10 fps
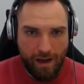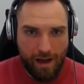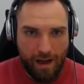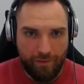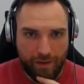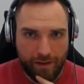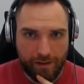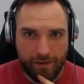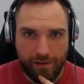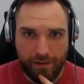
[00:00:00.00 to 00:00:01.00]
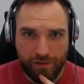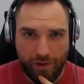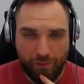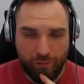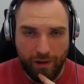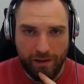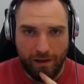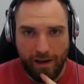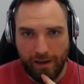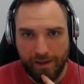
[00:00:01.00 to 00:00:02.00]
other software
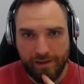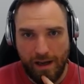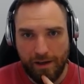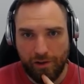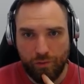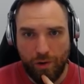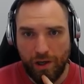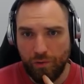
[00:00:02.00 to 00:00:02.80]
like Asana, Trello,